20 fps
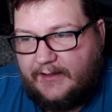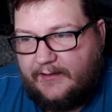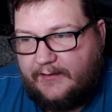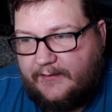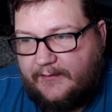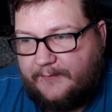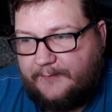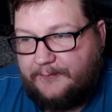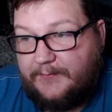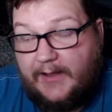
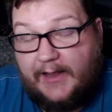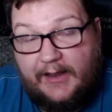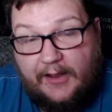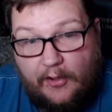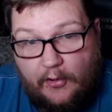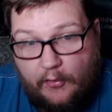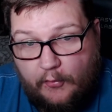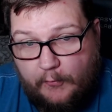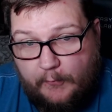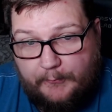Um, I
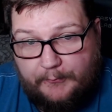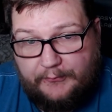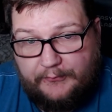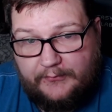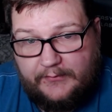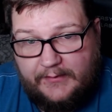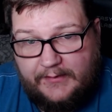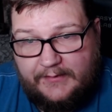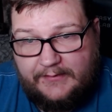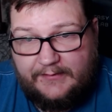hope.
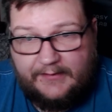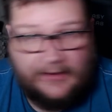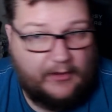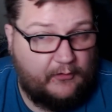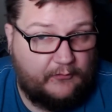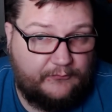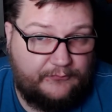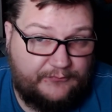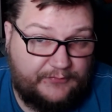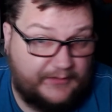
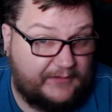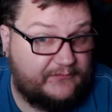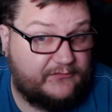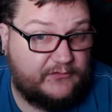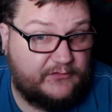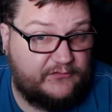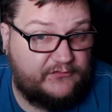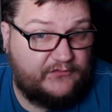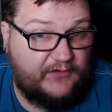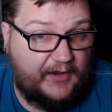Now, things
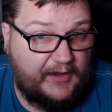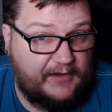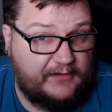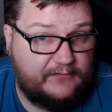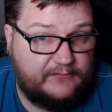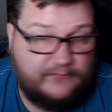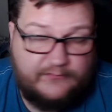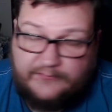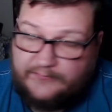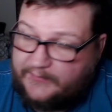could
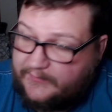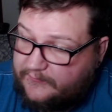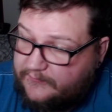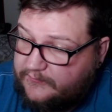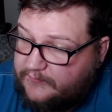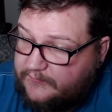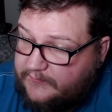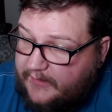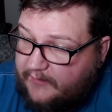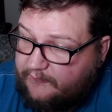change. Things
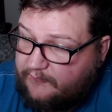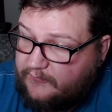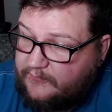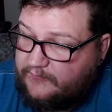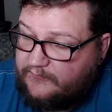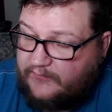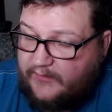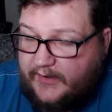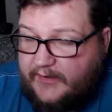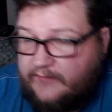can
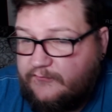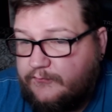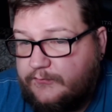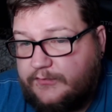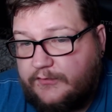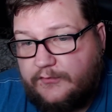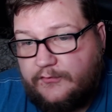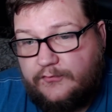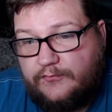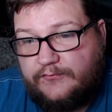definitely change
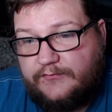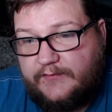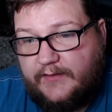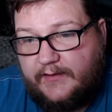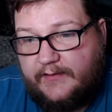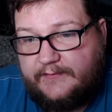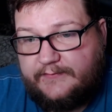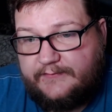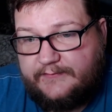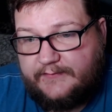with the new
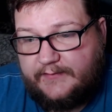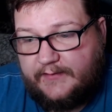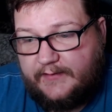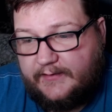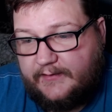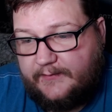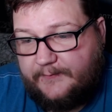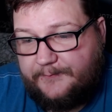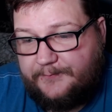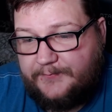sets.
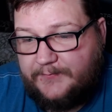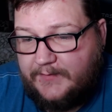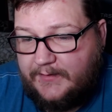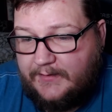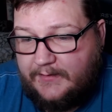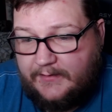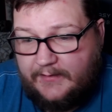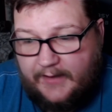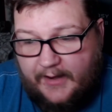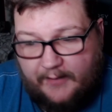Um,
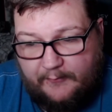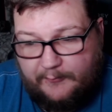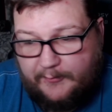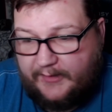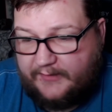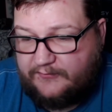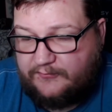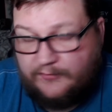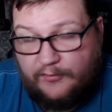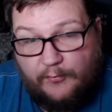
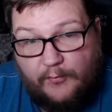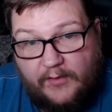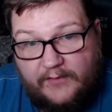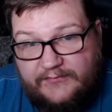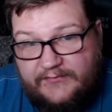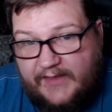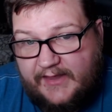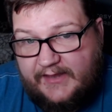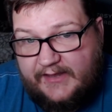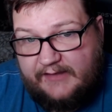everybody's going to
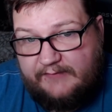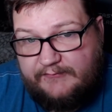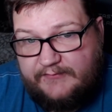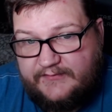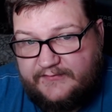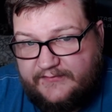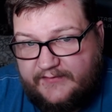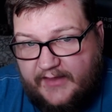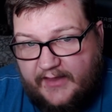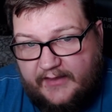want that
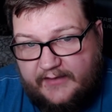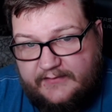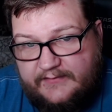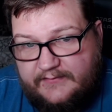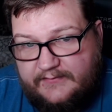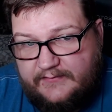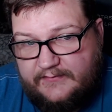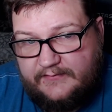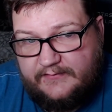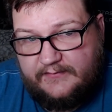Eevee set.
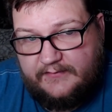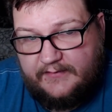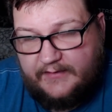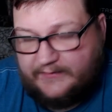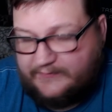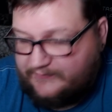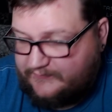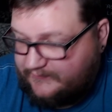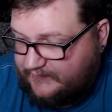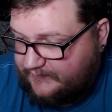
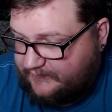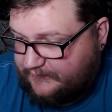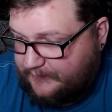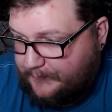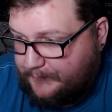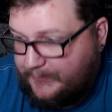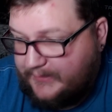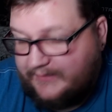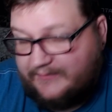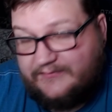It's it's a
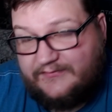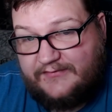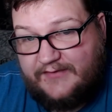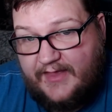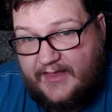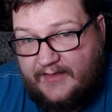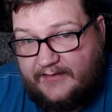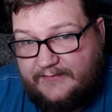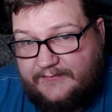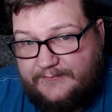big
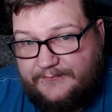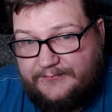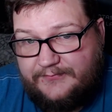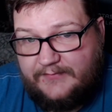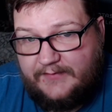set.